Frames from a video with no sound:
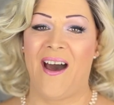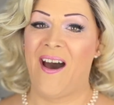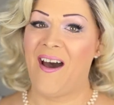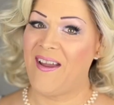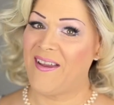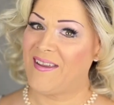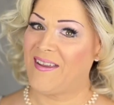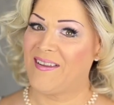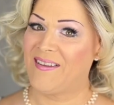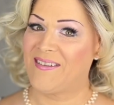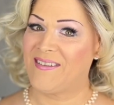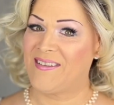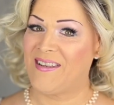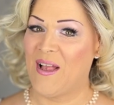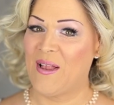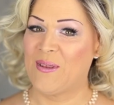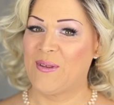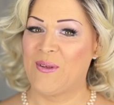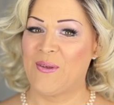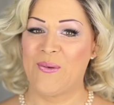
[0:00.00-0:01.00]
I can
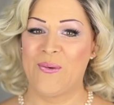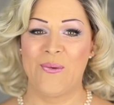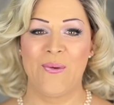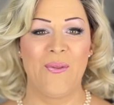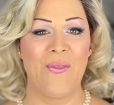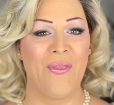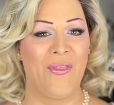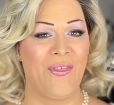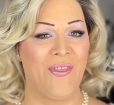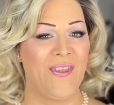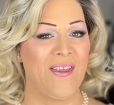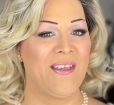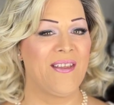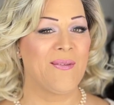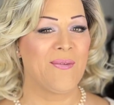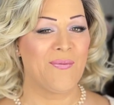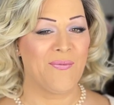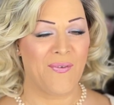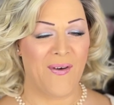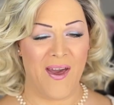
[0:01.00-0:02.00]
tell you,
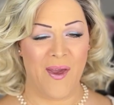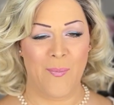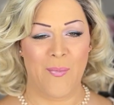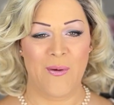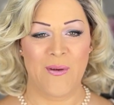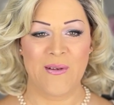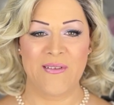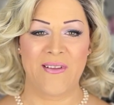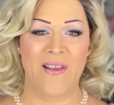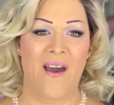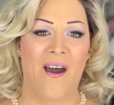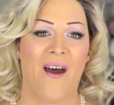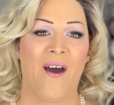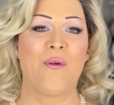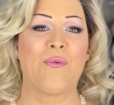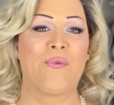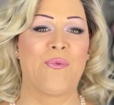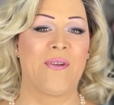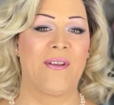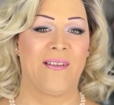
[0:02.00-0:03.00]
these fibers
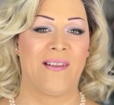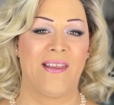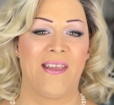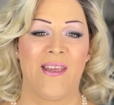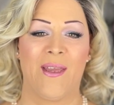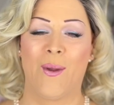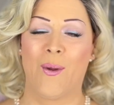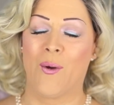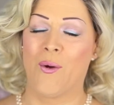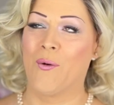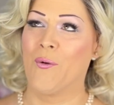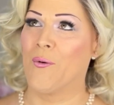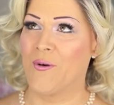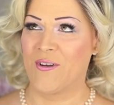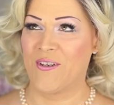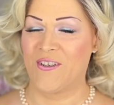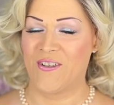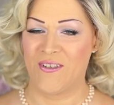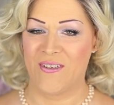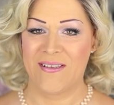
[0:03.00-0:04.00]
are really
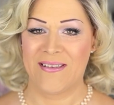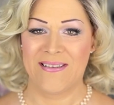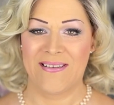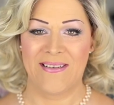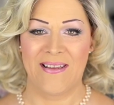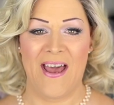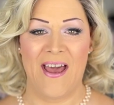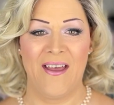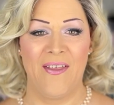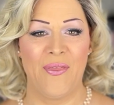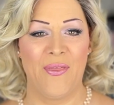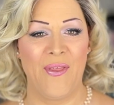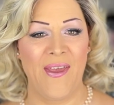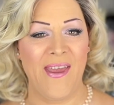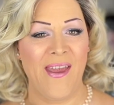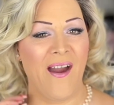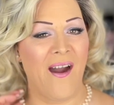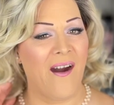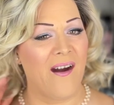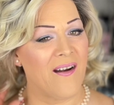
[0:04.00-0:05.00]
gorgeous.
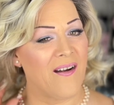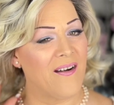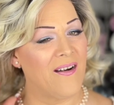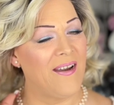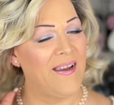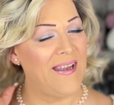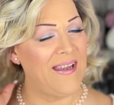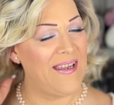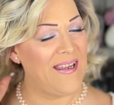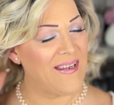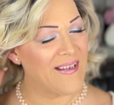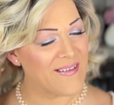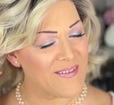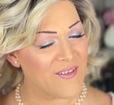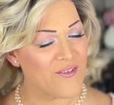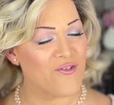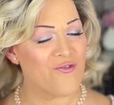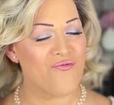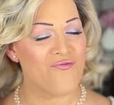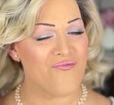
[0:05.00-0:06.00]
They are
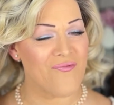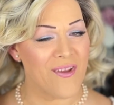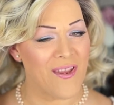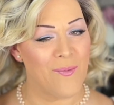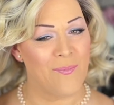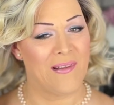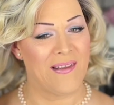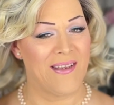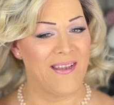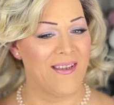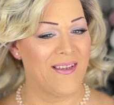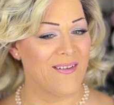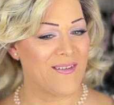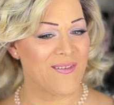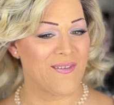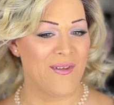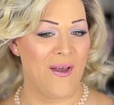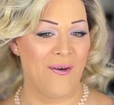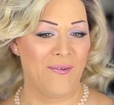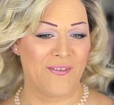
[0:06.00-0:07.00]
extremely
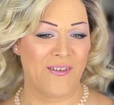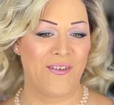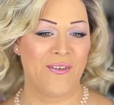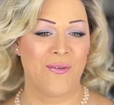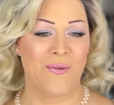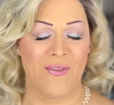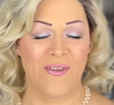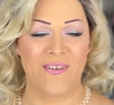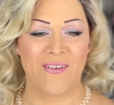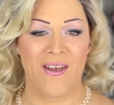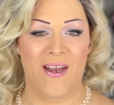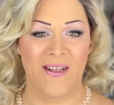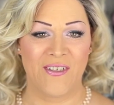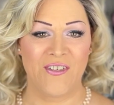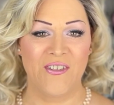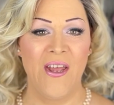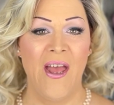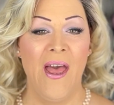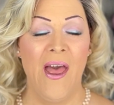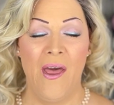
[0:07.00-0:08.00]
soft to the
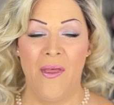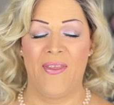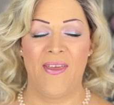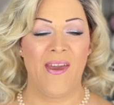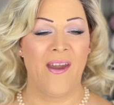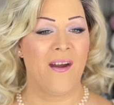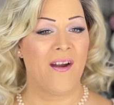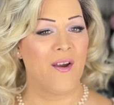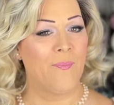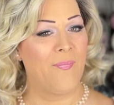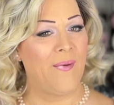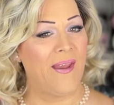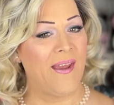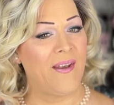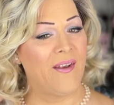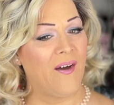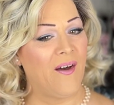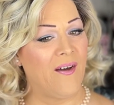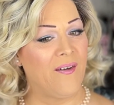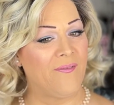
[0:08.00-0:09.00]
touch. They are
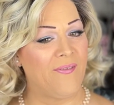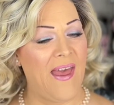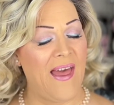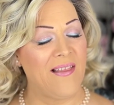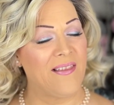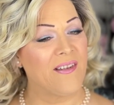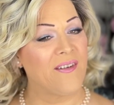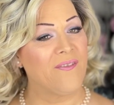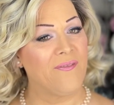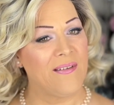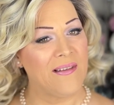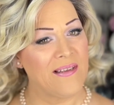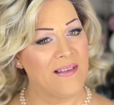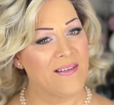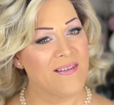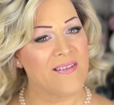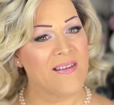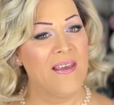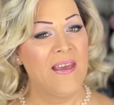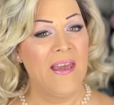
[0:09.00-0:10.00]
made of
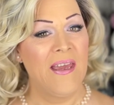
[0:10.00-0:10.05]
Wille's